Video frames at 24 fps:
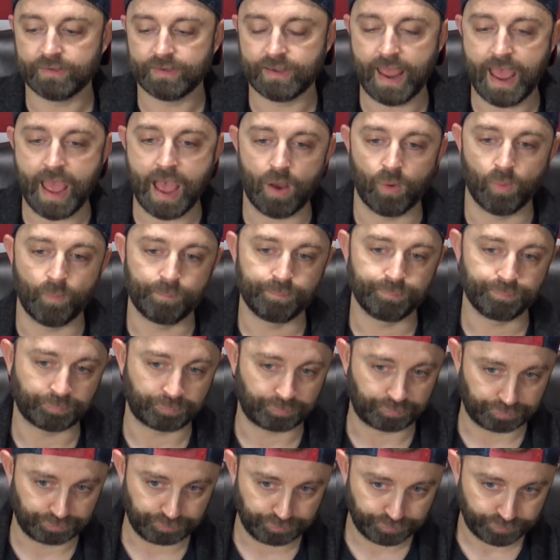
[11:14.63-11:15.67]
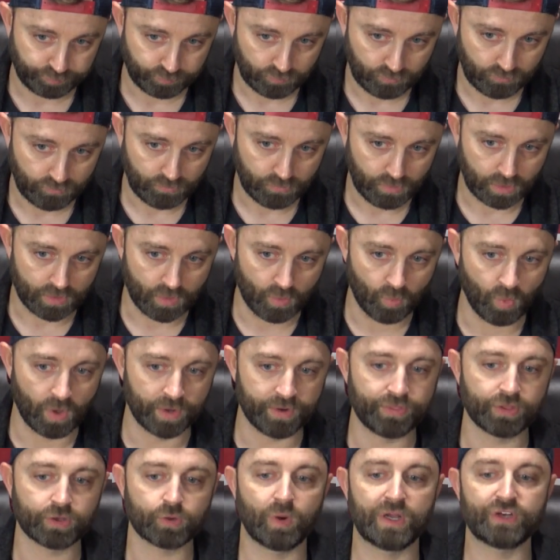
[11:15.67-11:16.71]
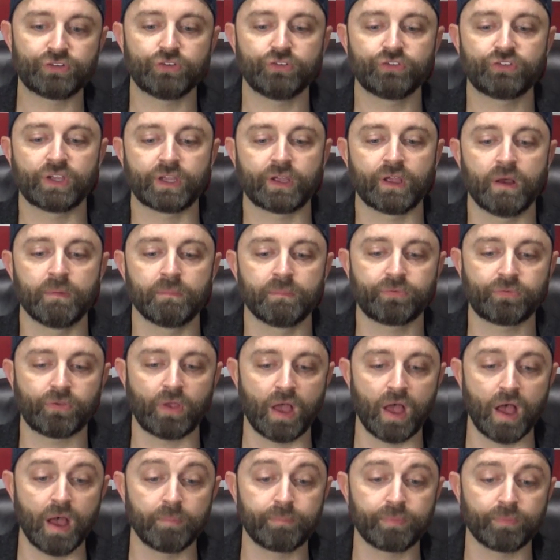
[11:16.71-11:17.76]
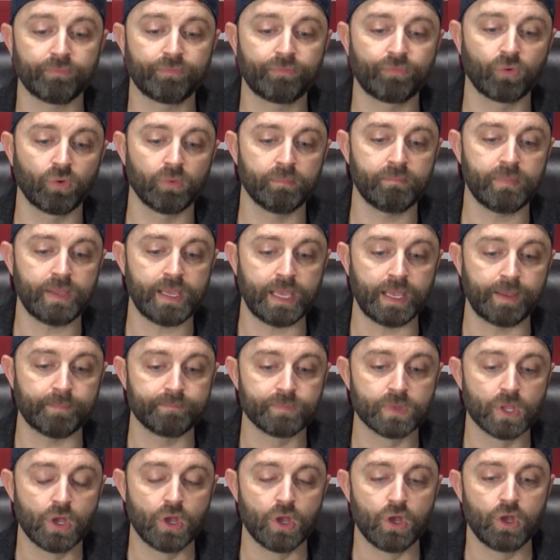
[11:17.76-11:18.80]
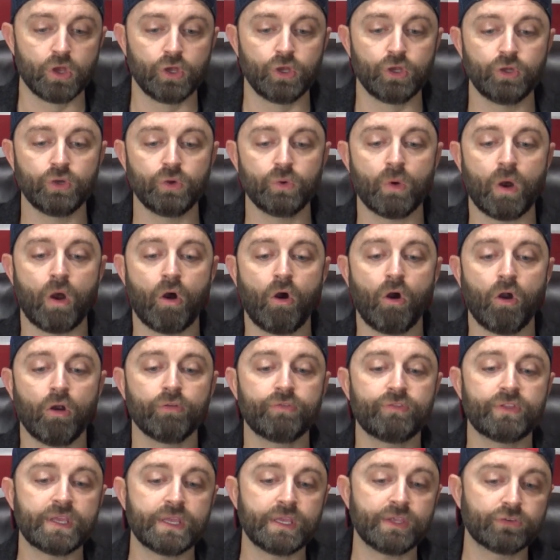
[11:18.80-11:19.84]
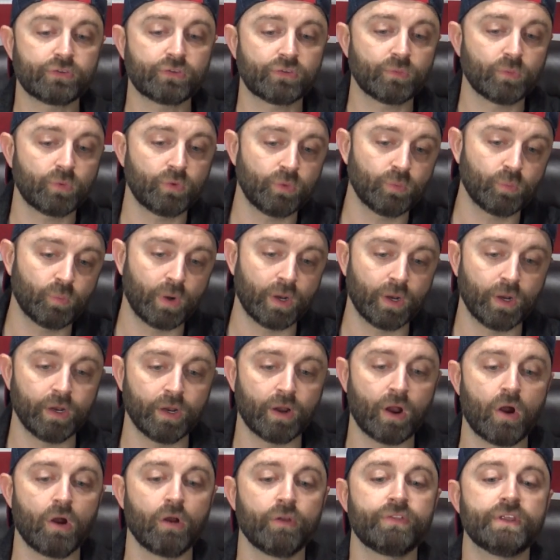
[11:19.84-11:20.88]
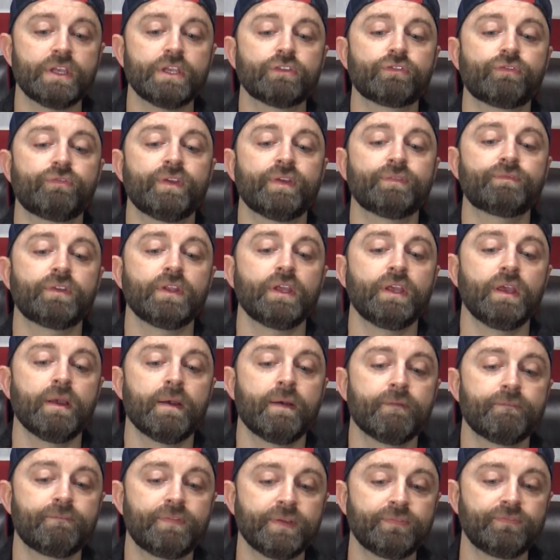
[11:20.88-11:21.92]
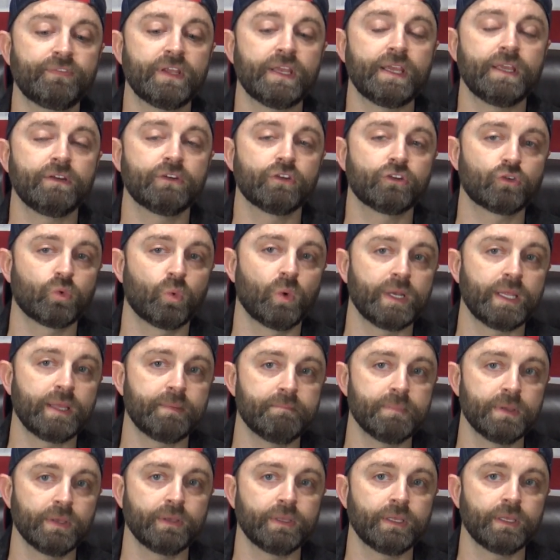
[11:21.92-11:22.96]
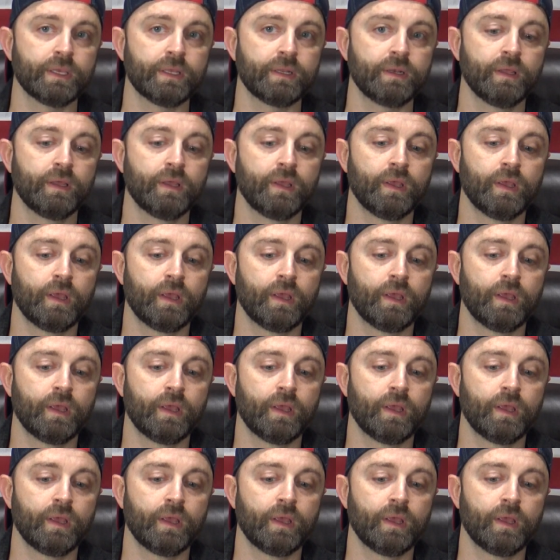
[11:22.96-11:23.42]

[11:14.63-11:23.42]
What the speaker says: Now, one of the questions that comes up for me, where are these 15 to 20 million